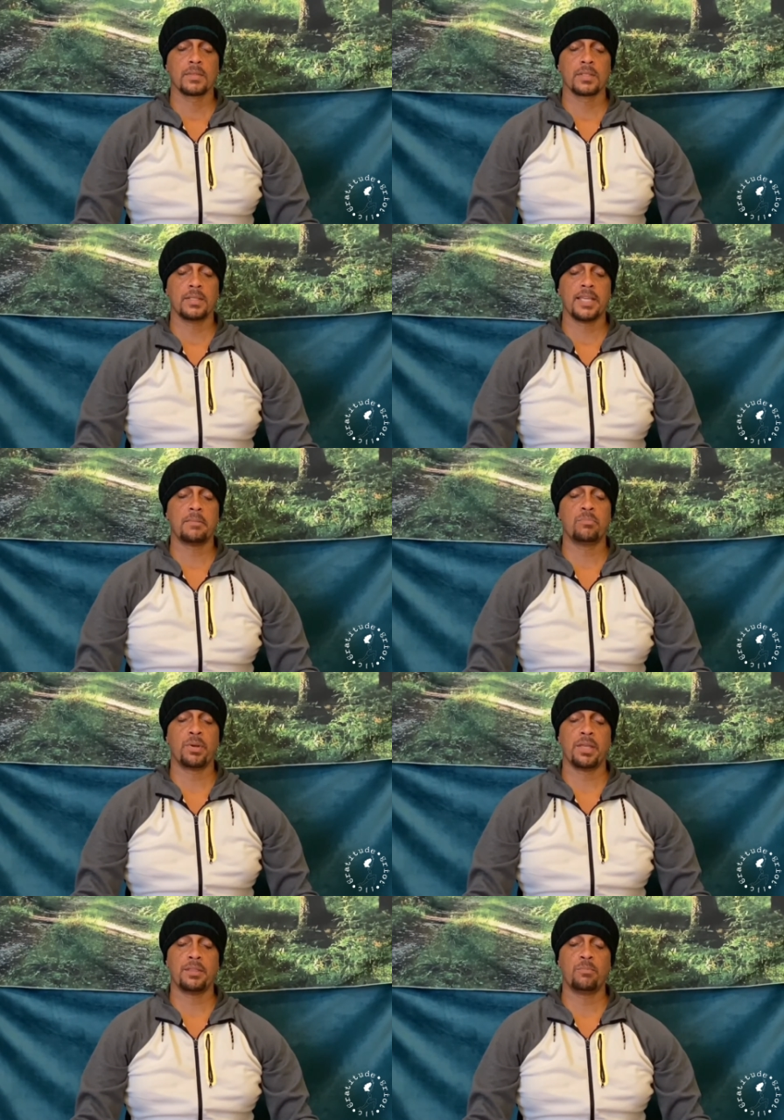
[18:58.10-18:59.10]
And that
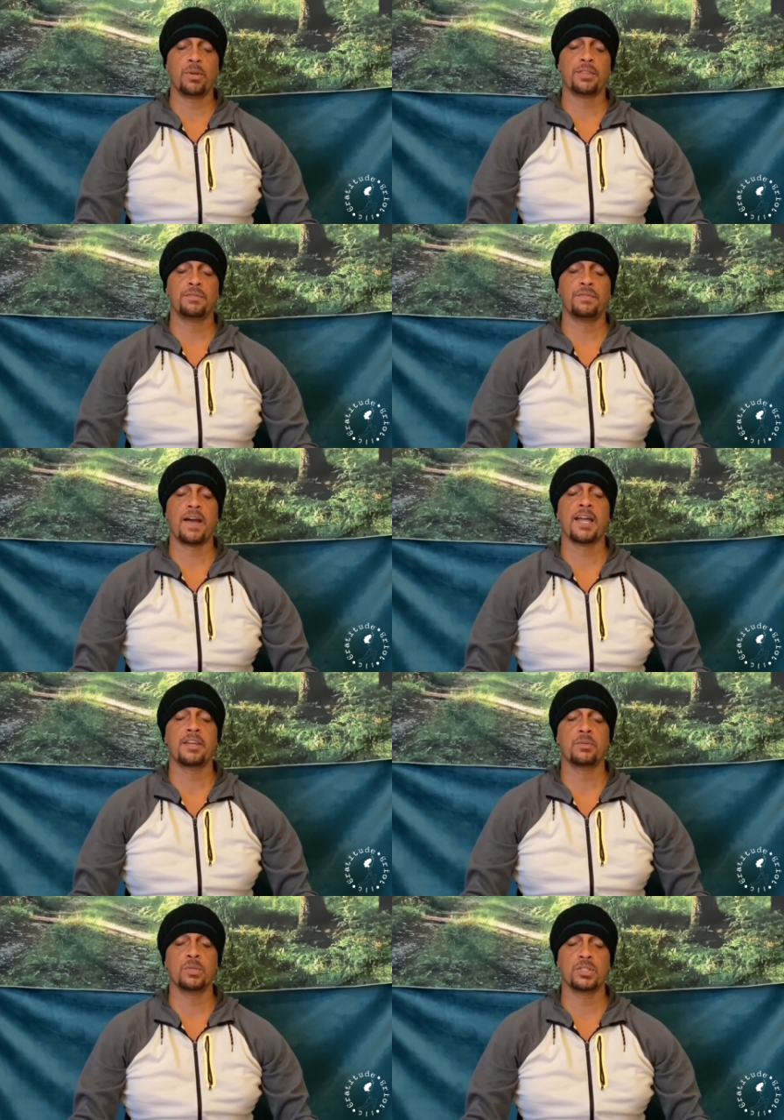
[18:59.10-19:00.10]
breath of
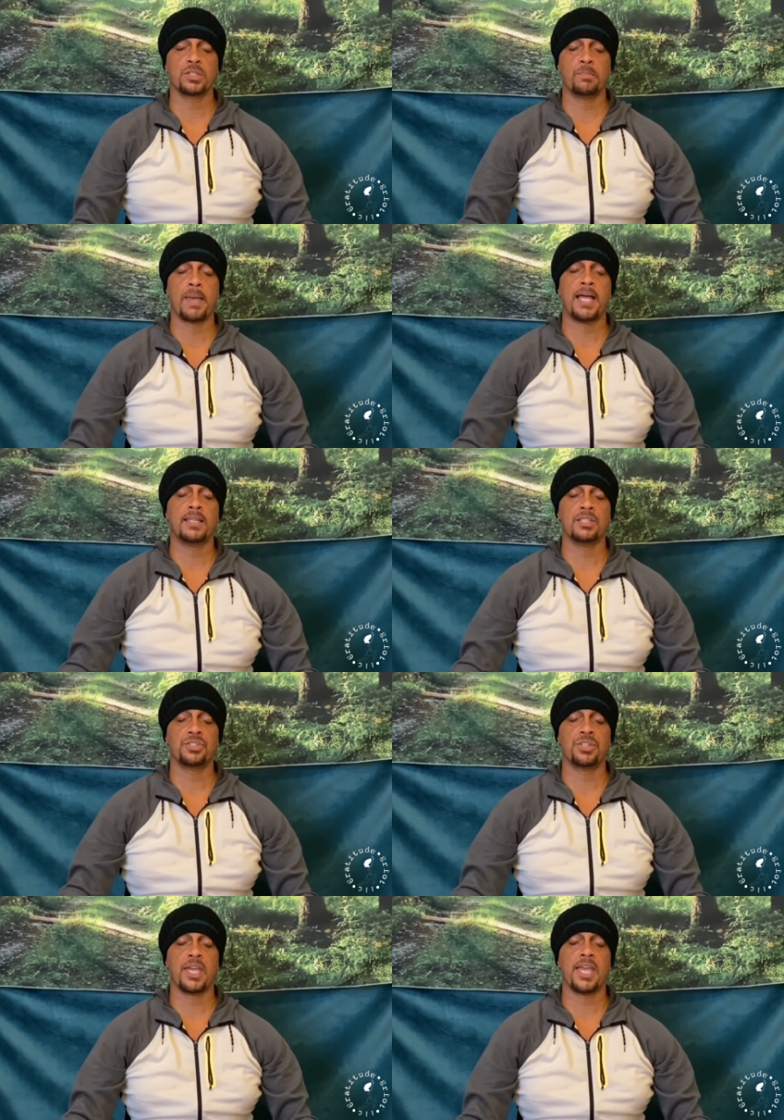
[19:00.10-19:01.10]
fire, was to balance the